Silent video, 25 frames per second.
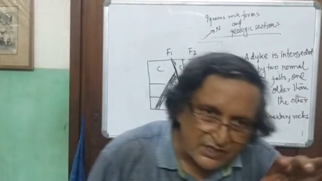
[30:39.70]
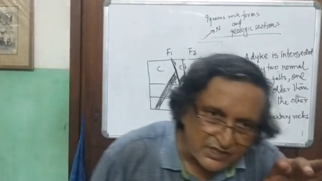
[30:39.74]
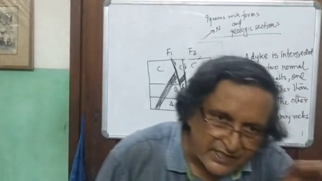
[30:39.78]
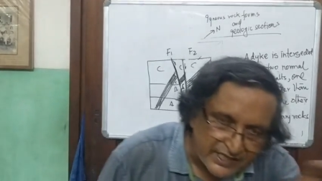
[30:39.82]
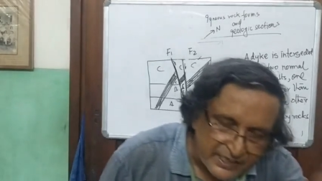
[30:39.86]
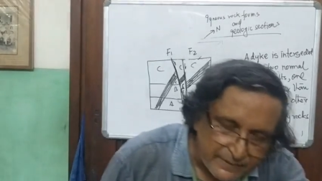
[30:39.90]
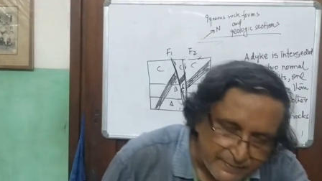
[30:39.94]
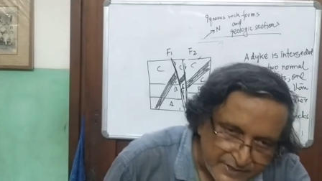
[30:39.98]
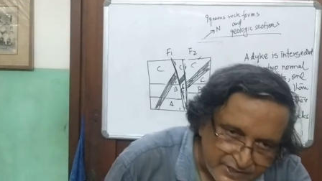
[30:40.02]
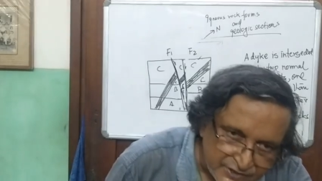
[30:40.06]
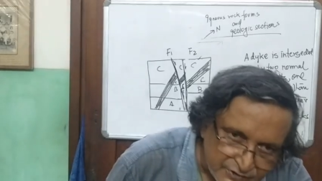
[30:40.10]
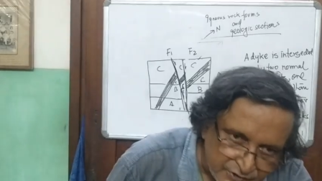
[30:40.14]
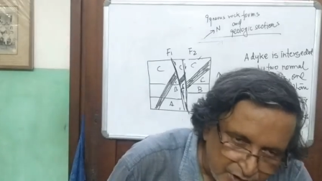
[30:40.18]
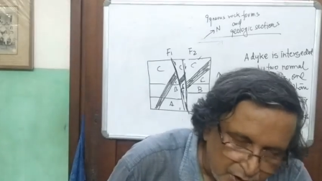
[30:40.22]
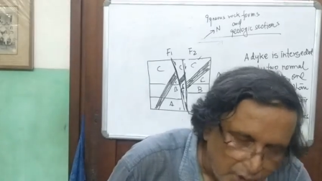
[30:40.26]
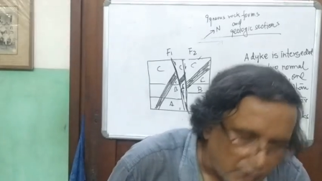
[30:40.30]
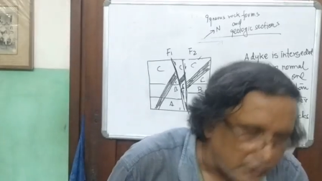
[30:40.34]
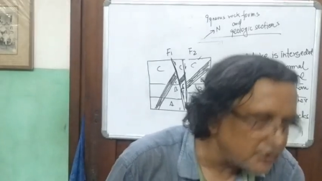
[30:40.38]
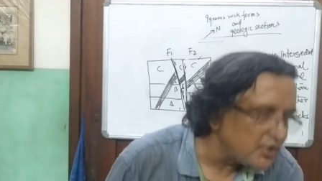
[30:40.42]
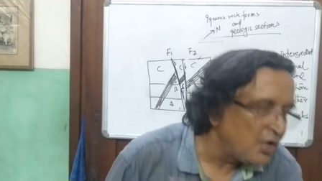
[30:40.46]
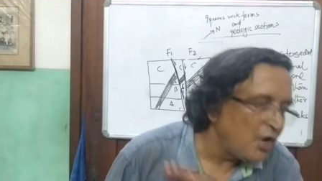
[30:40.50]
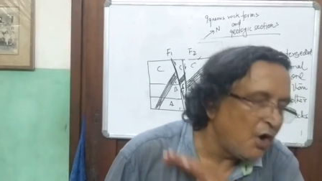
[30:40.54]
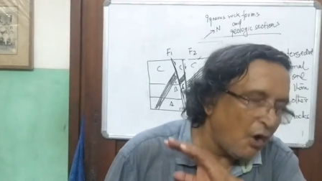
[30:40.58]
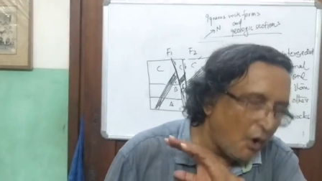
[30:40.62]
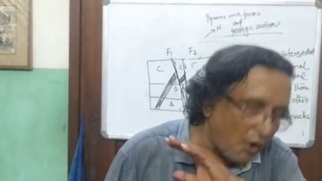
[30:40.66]
sedimentary
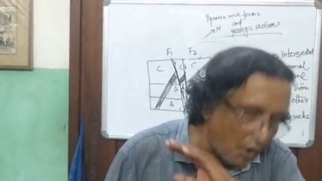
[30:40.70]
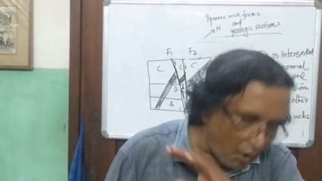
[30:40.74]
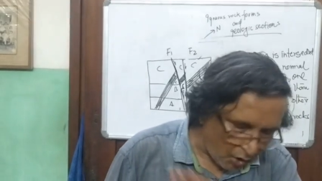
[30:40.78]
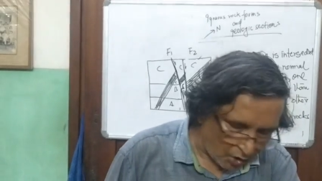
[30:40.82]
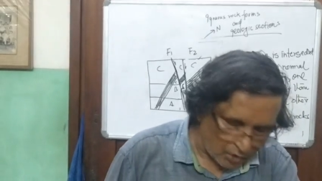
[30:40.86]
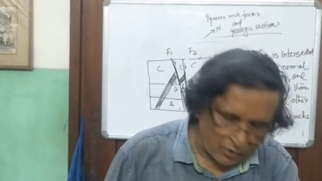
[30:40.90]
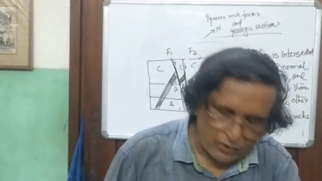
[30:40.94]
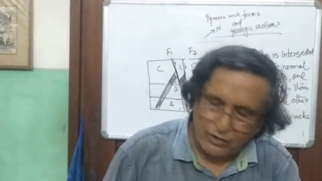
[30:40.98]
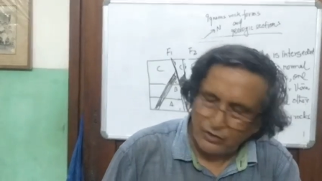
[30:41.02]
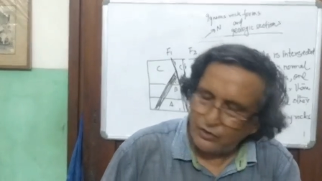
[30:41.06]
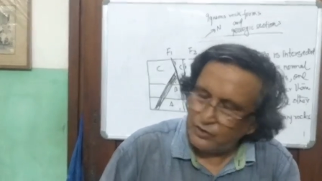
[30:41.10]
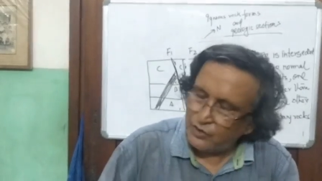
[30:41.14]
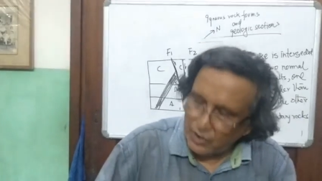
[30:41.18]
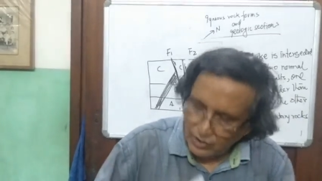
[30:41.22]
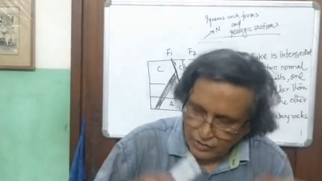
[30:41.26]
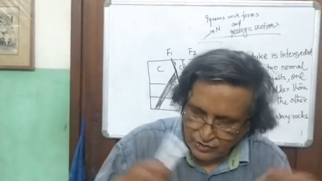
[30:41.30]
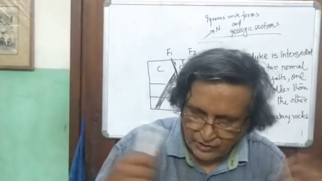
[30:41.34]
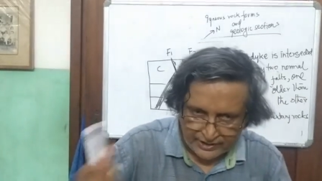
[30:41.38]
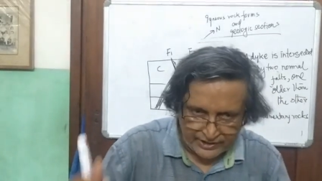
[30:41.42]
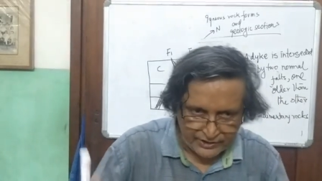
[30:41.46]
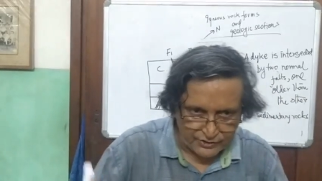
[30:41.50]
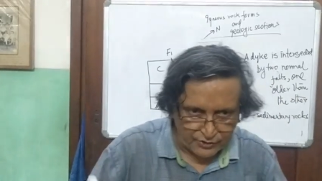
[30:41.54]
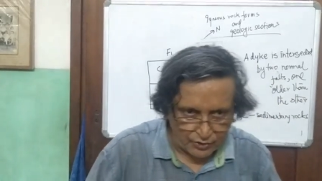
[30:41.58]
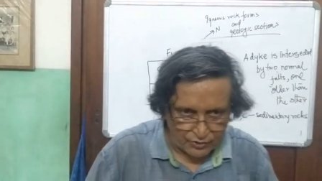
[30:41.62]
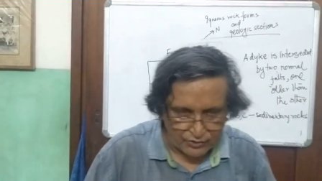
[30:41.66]
rocks, or not
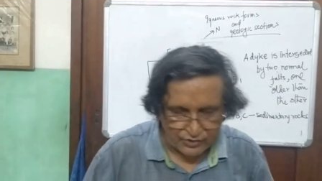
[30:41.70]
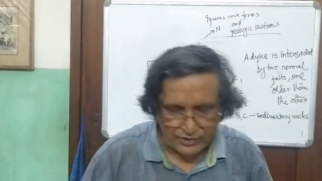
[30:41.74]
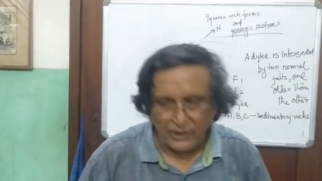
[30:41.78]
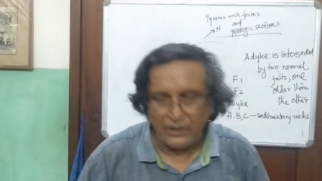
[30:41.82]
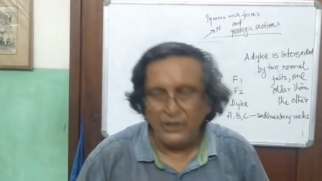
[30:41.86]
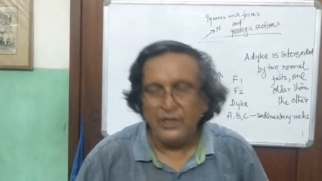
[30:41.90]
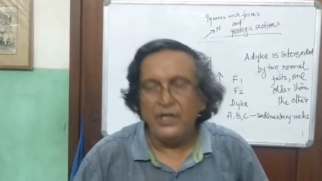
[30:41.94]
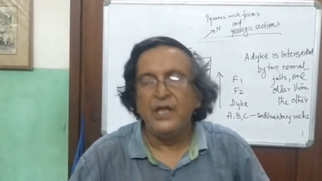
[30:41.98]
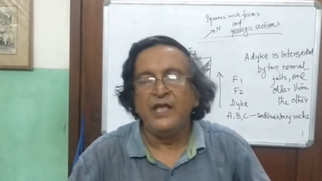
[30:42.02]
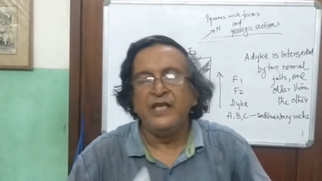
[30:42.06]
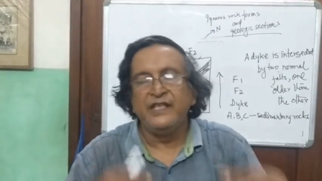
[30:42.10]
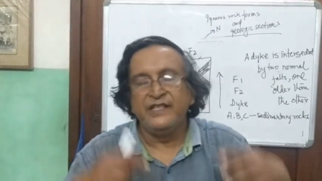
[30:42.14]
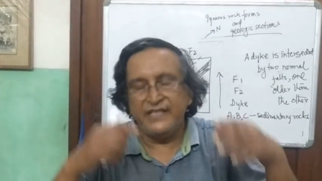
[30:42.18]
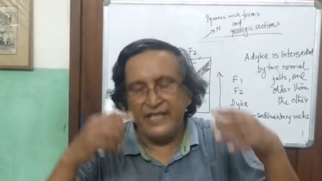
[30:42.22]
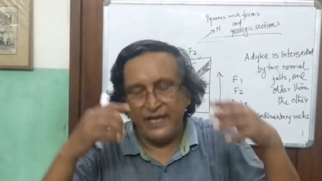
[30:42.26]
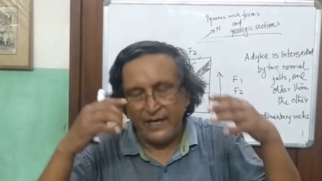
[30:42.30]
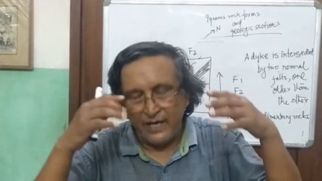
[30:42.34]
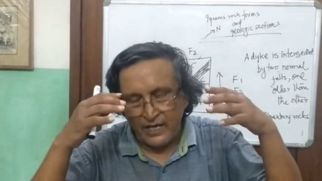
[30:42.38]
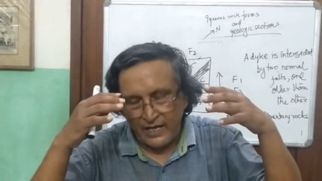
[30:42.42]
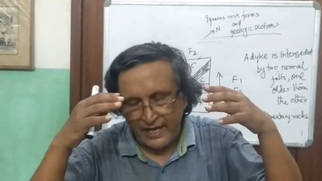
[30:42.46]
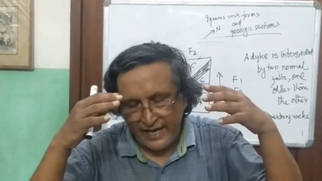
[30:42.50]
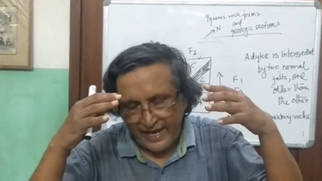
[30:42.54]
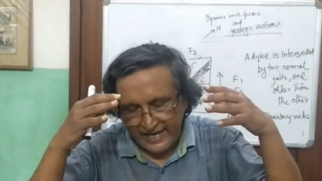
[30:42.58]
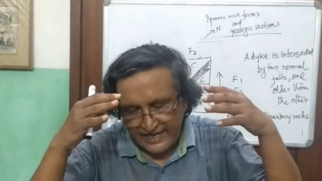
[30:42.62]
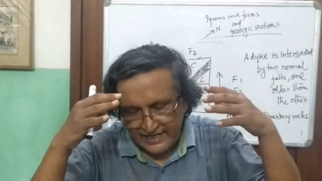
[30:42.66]
horizontal,
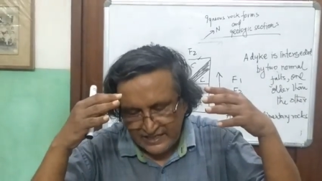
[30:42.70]
the